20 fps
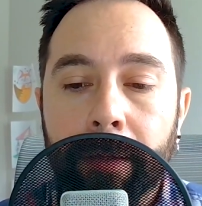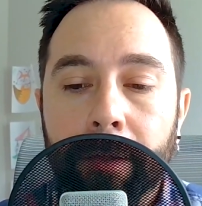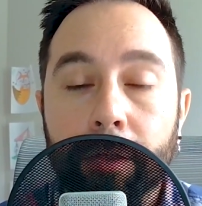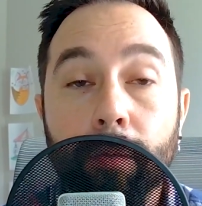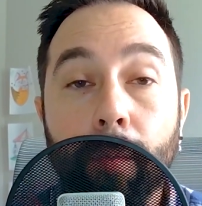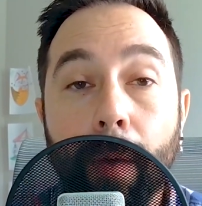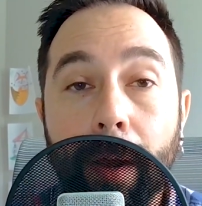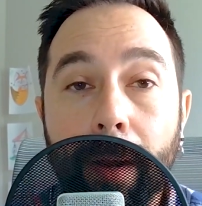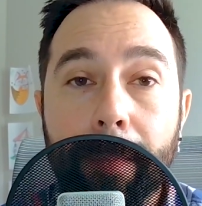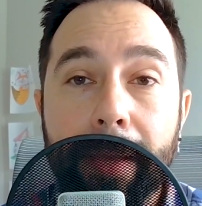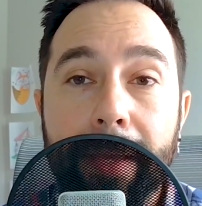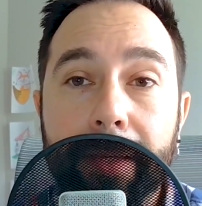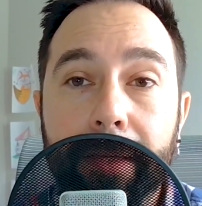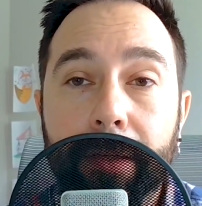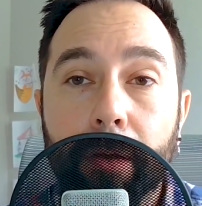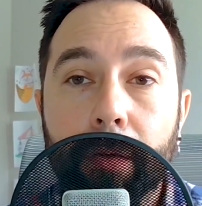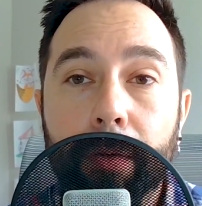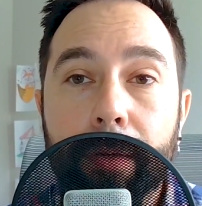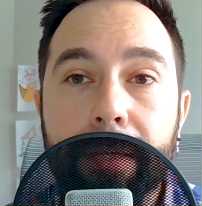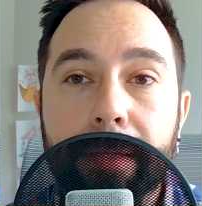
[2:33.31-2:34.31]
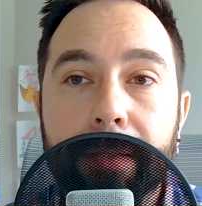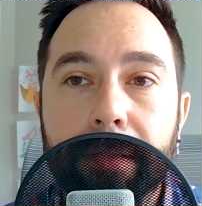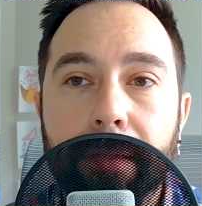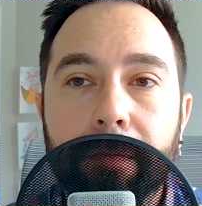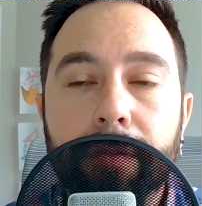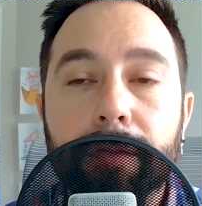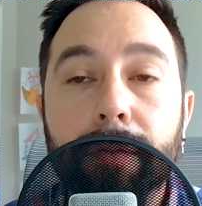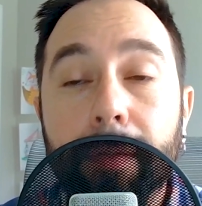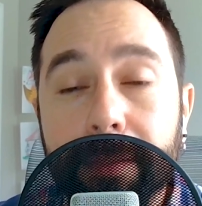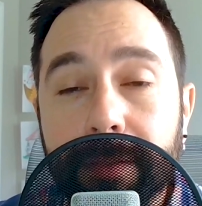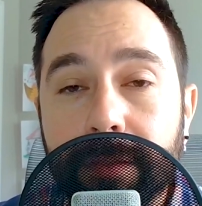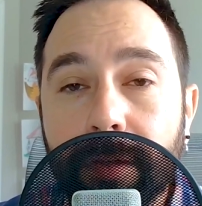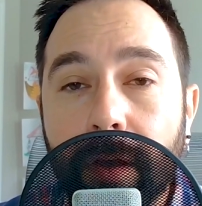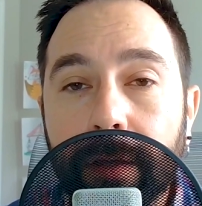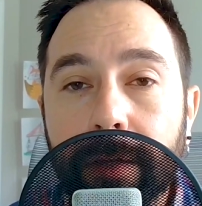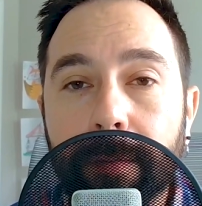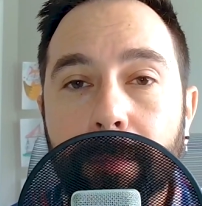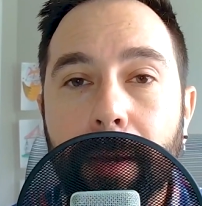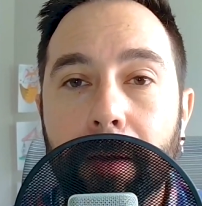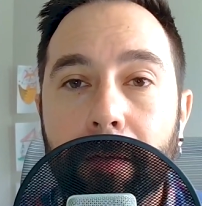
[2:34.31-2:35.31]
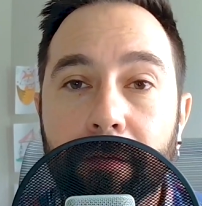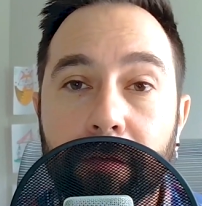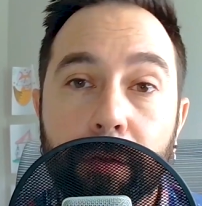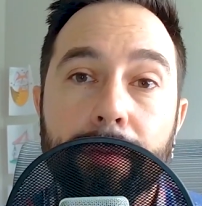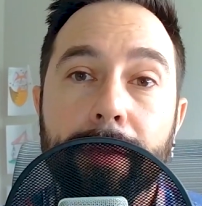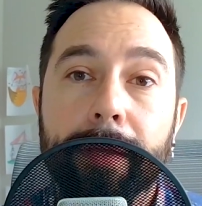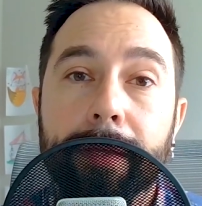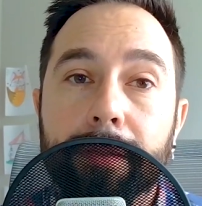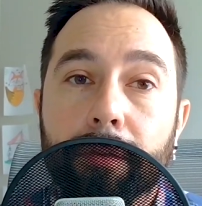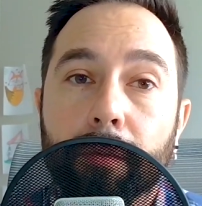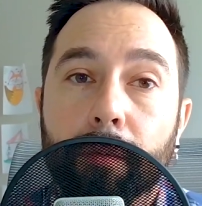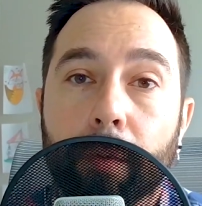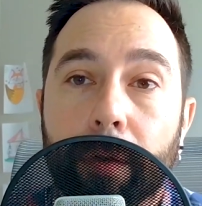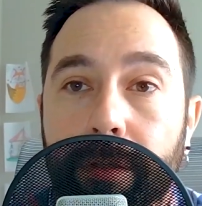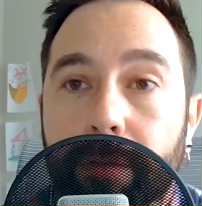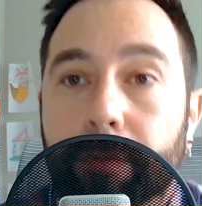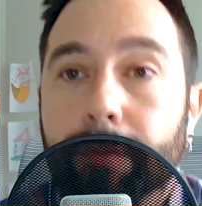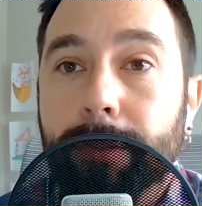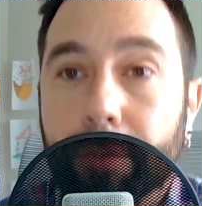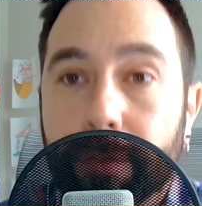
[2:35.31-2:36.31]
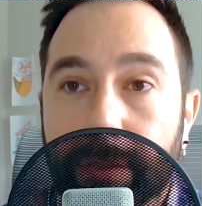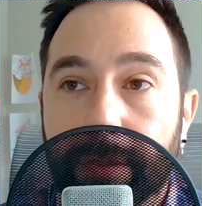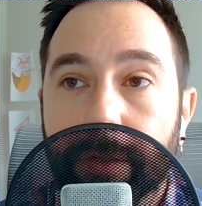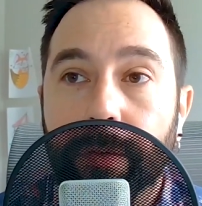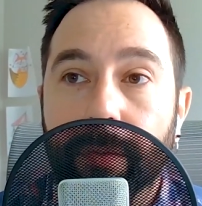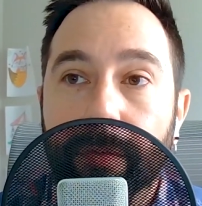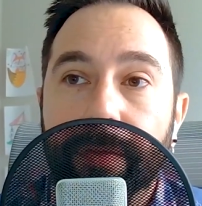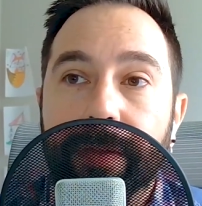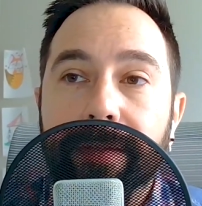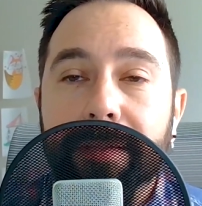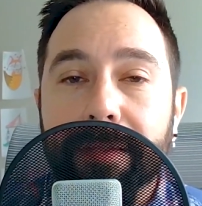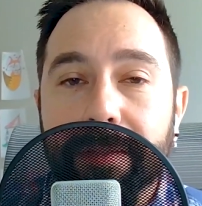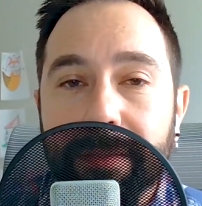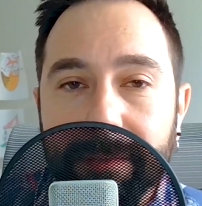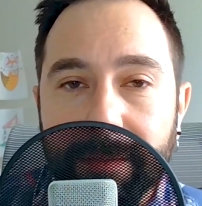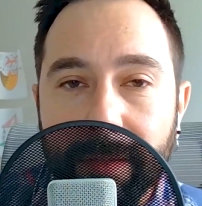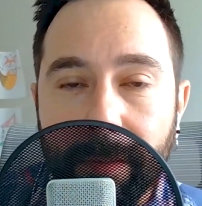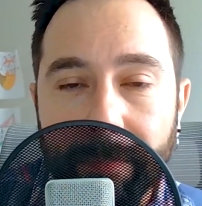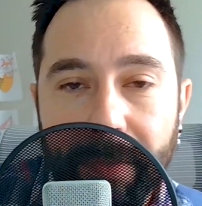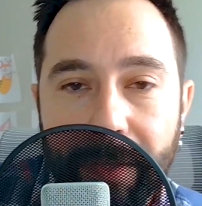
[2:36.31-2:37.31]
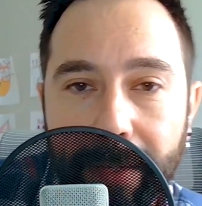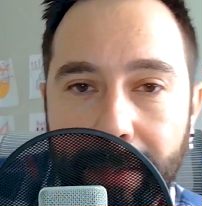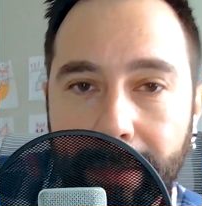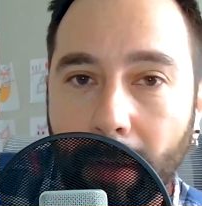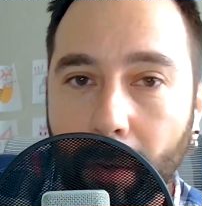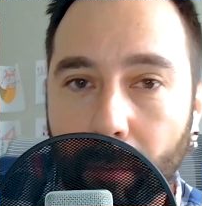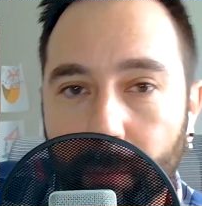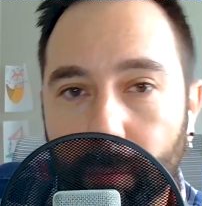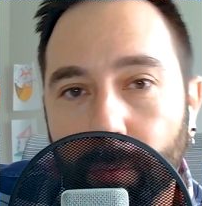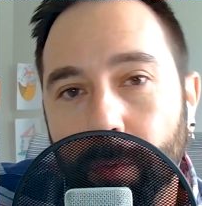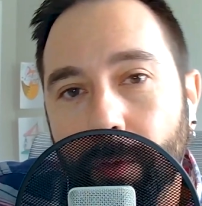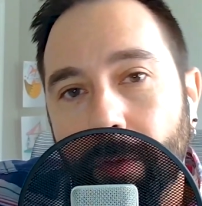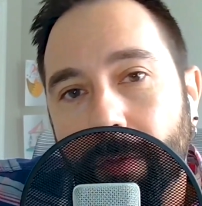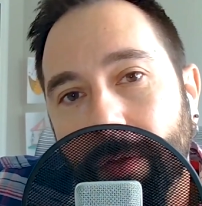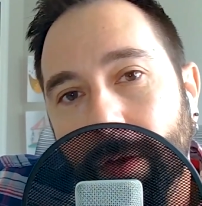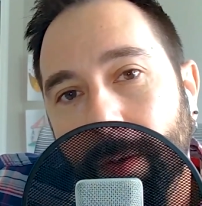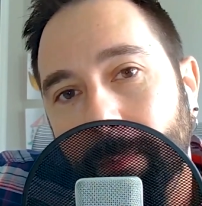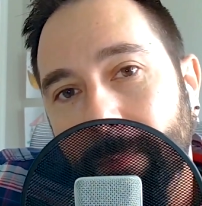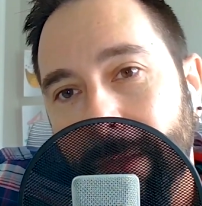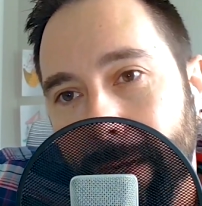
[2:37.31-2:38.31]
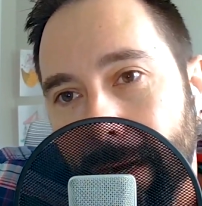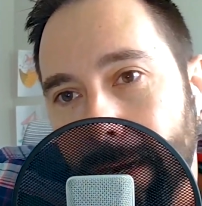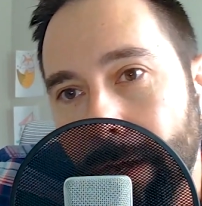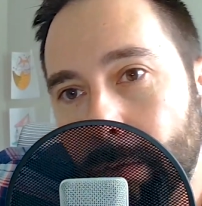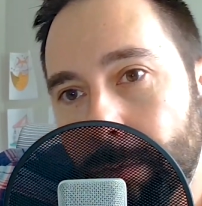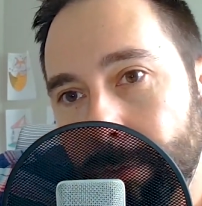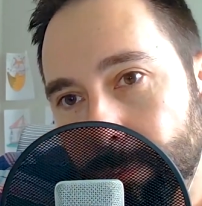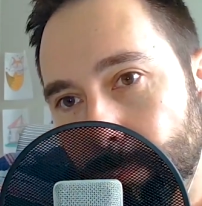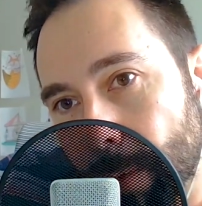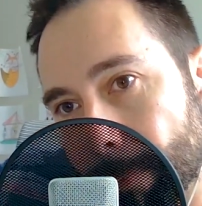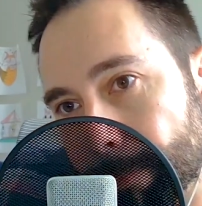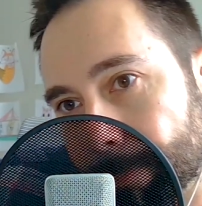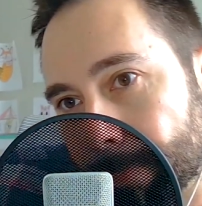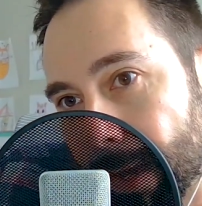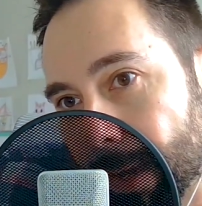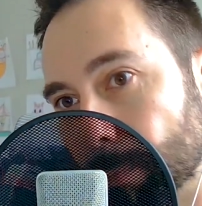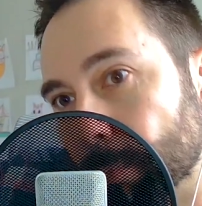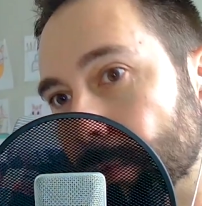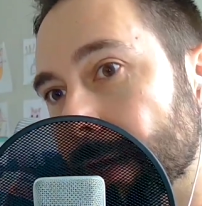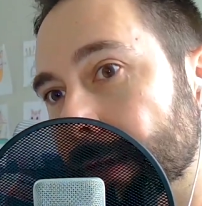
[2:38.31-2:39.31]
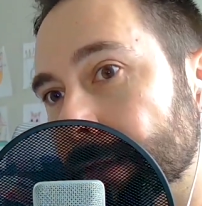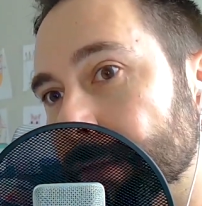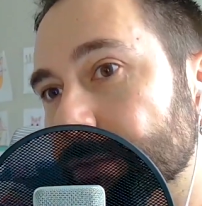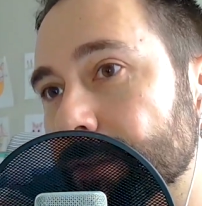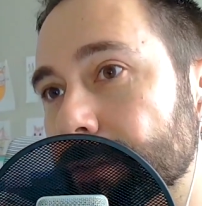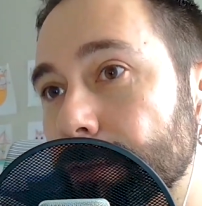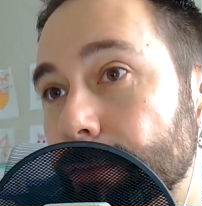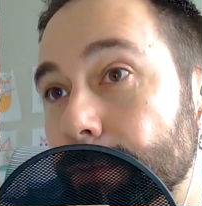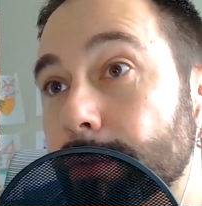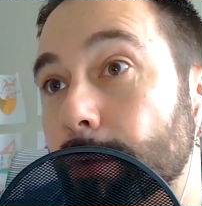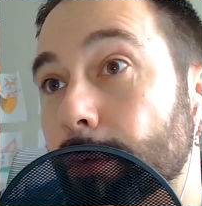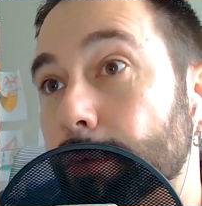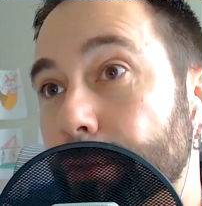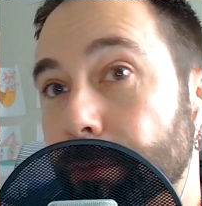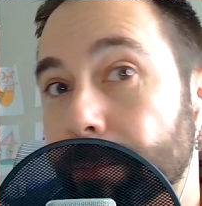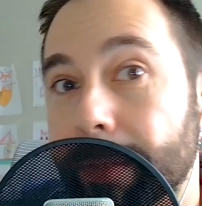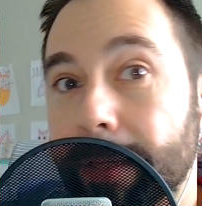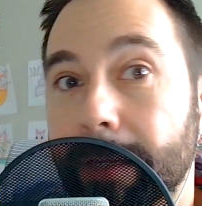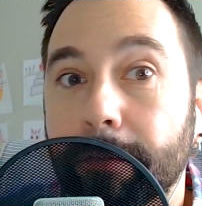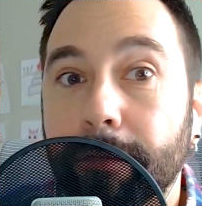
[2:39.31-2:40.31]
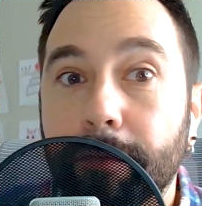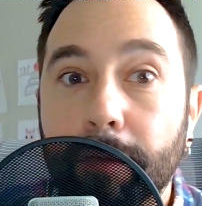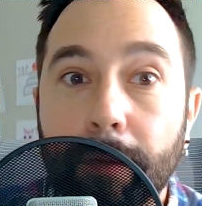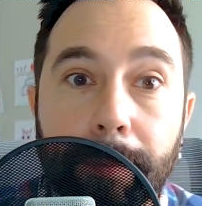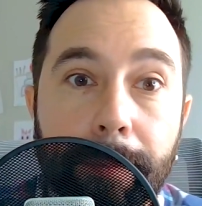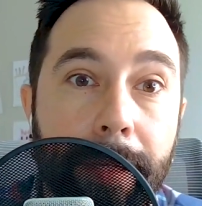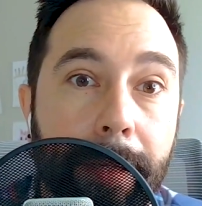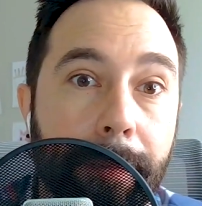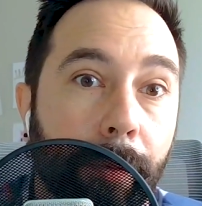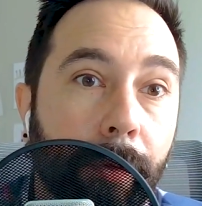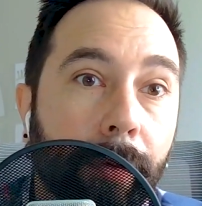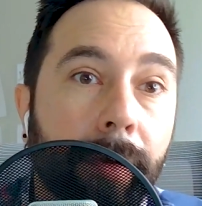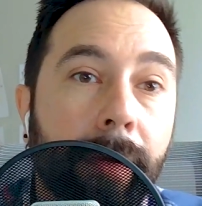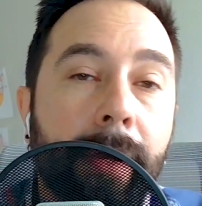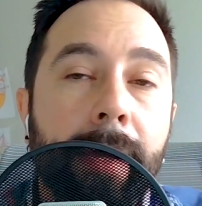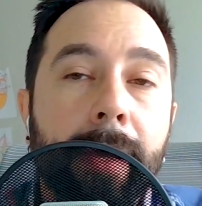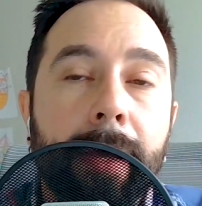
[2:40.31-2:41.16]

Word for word: You want to make it cohesive. So let's talk about a few things of what you should do. This is something, a rule of thumb that I always went by when I used to do social media for people.